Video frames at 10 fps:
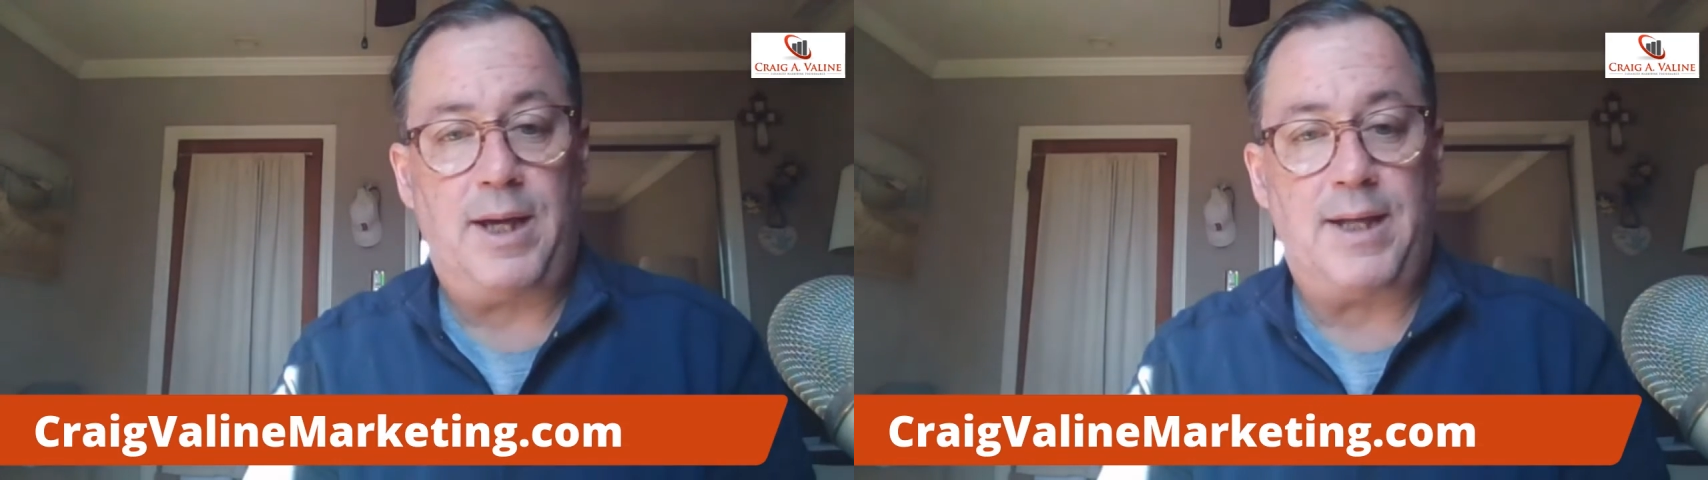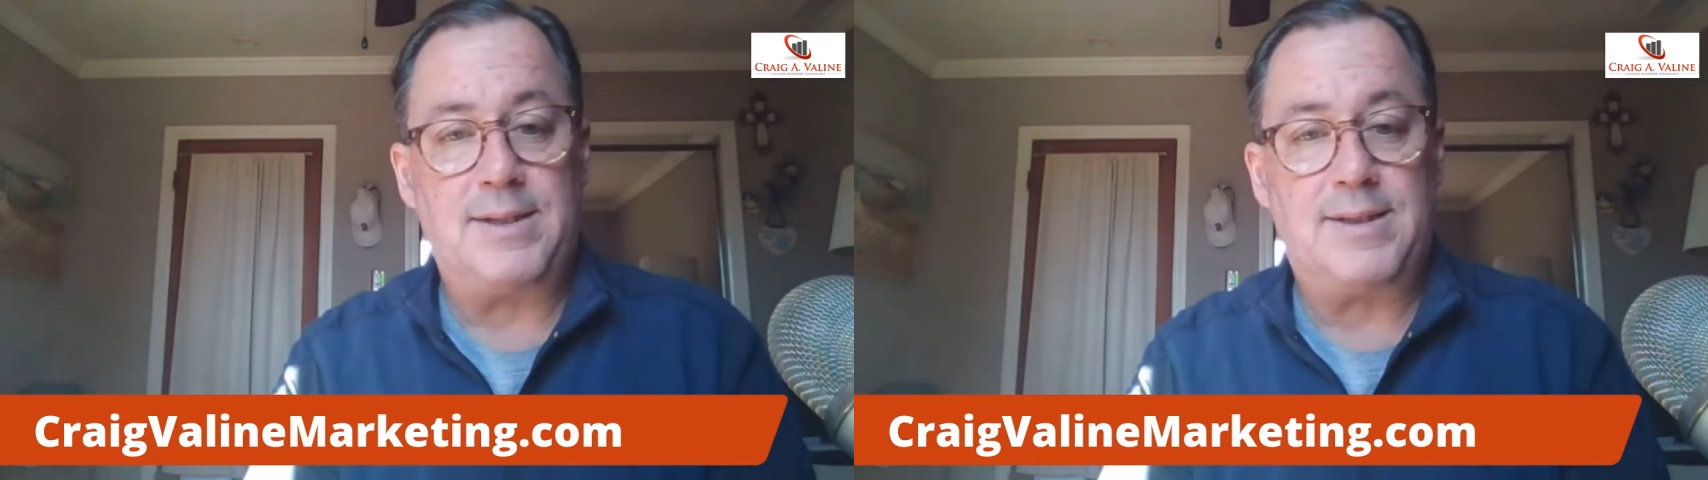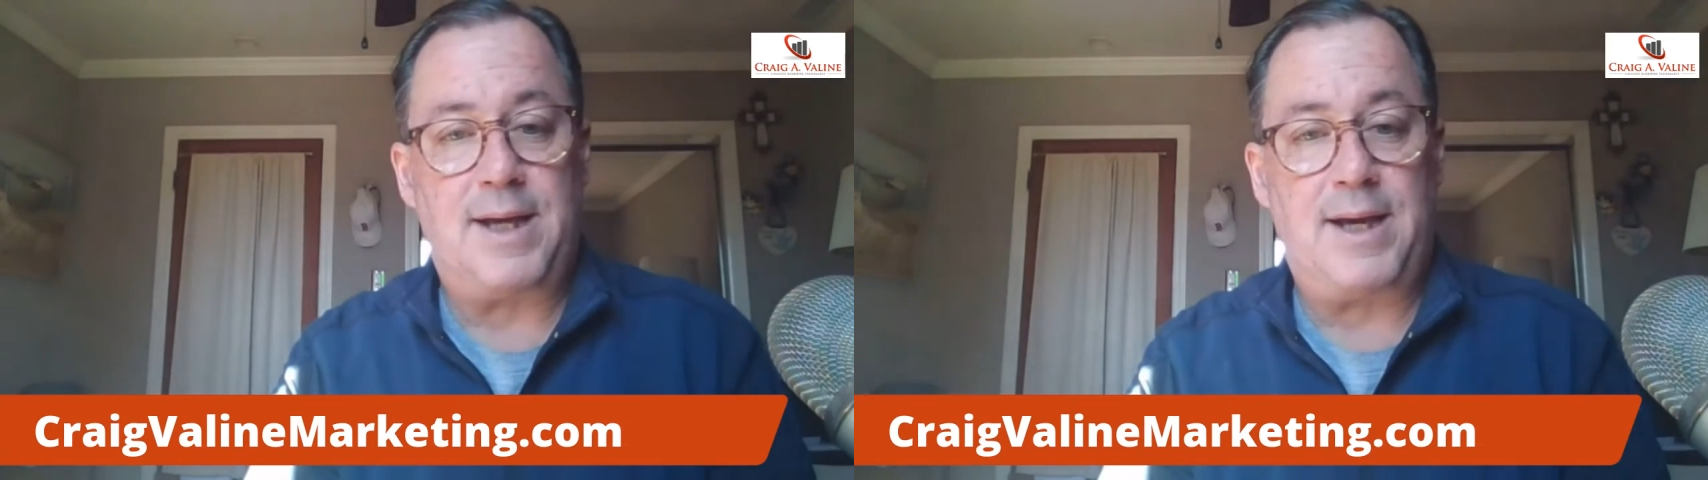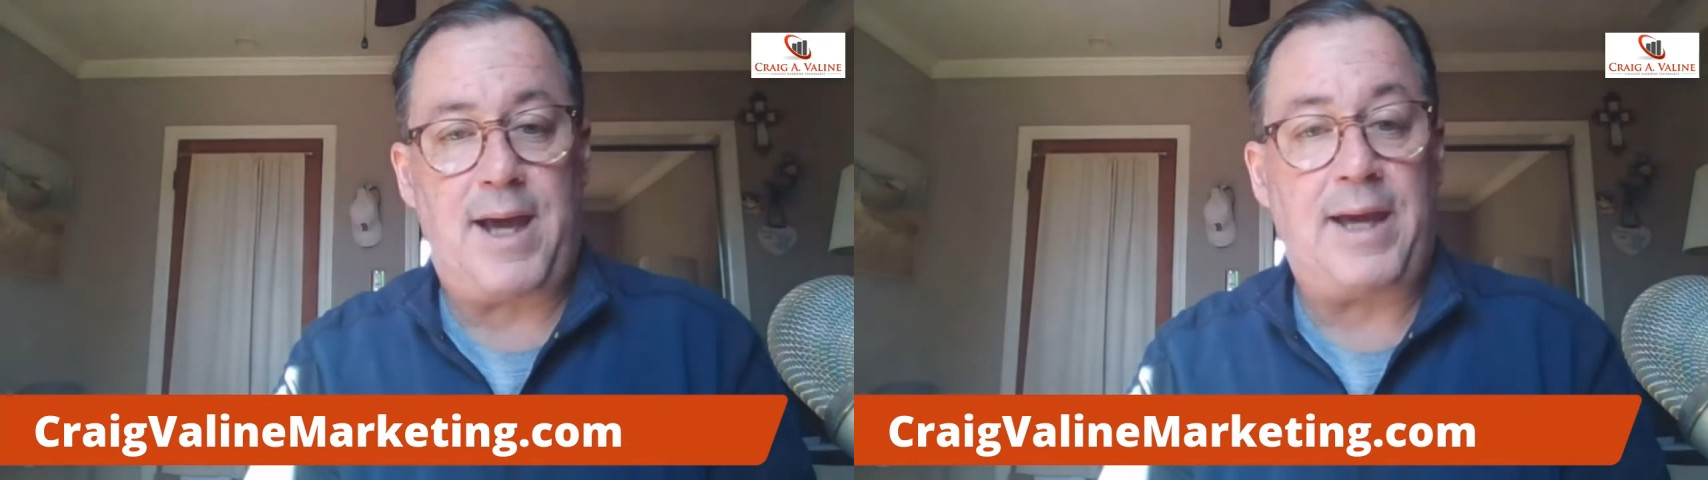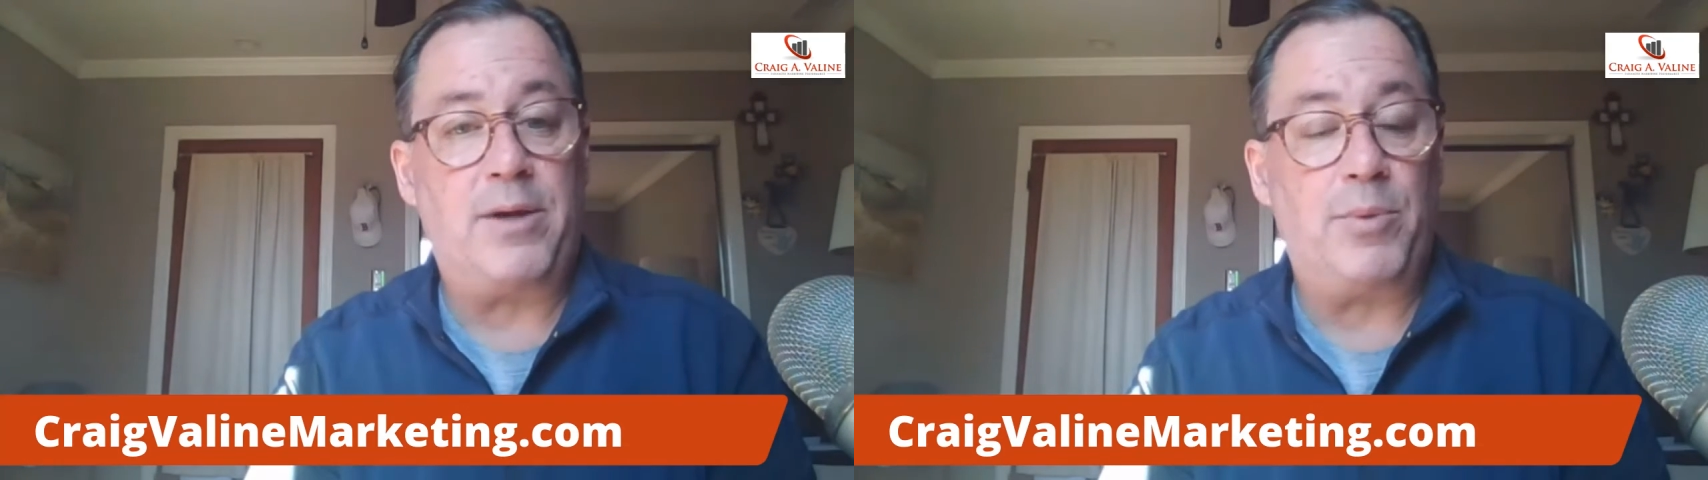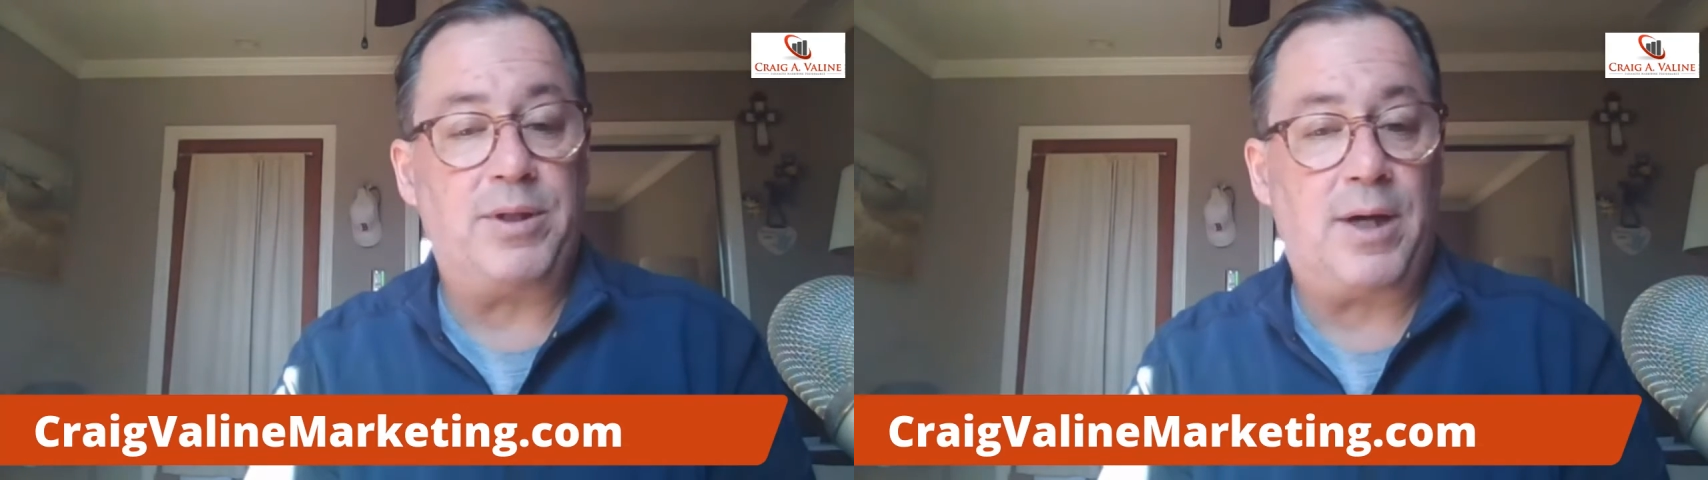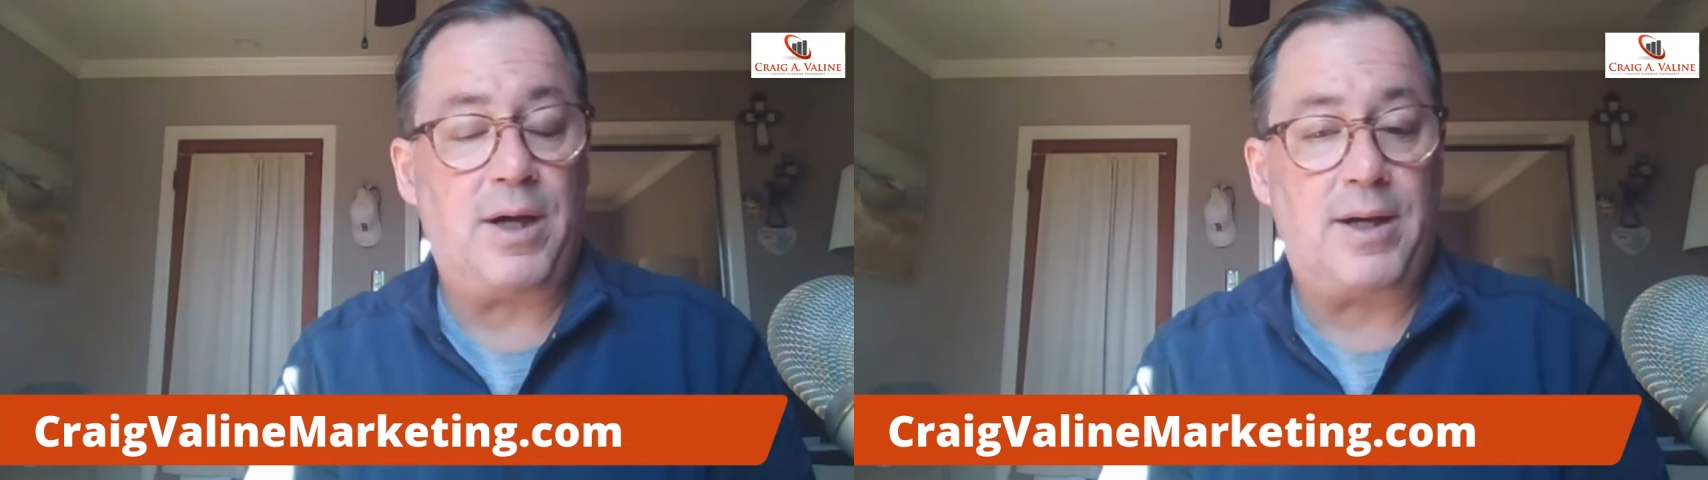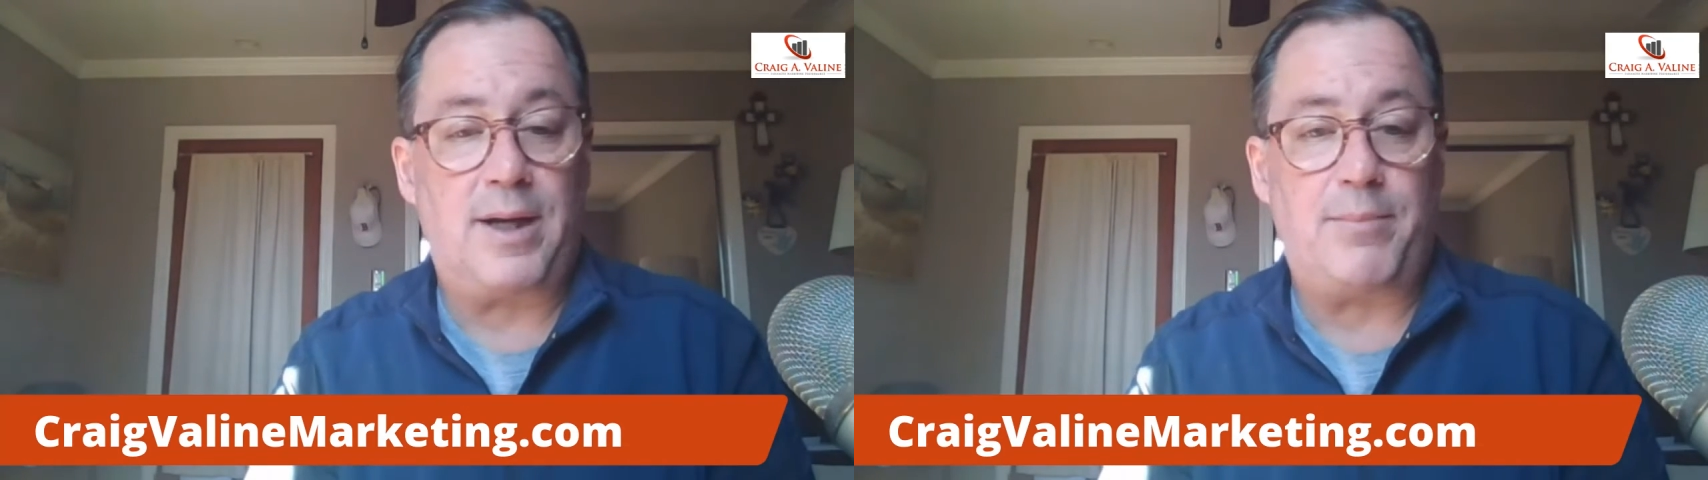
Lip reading: and say, hey, can we talk?